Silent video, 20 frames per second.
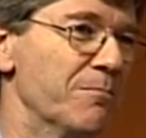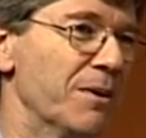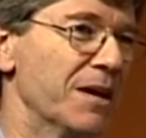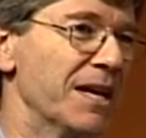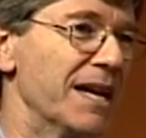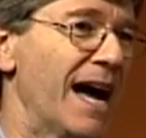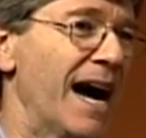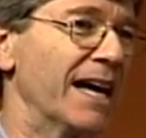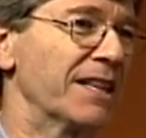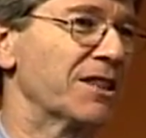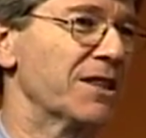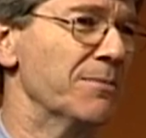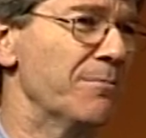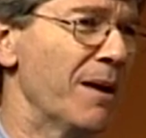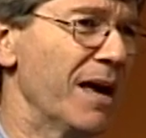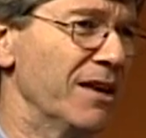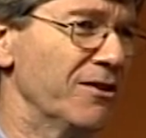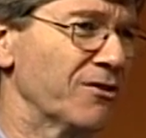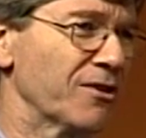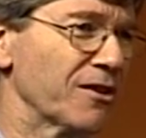but not the
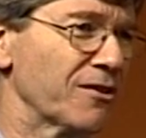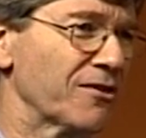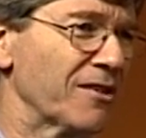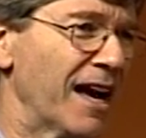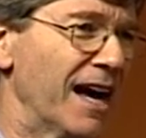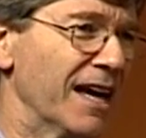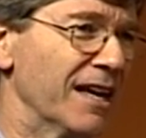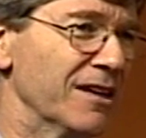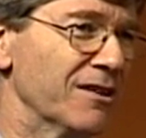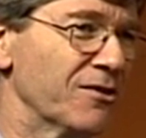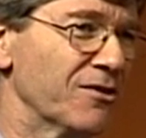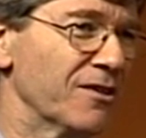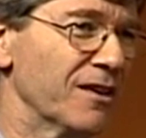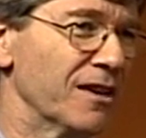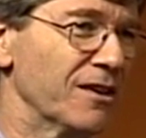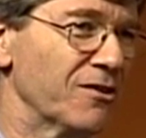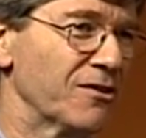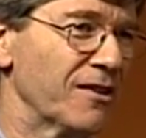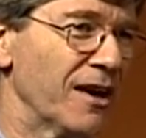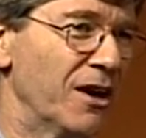basic science
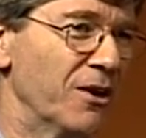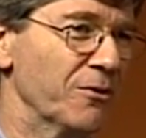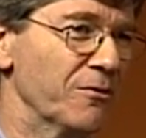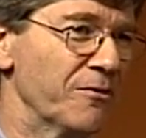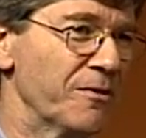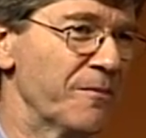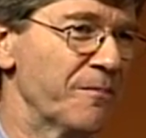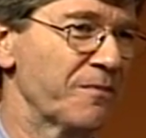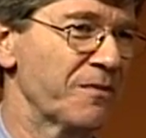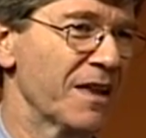itself.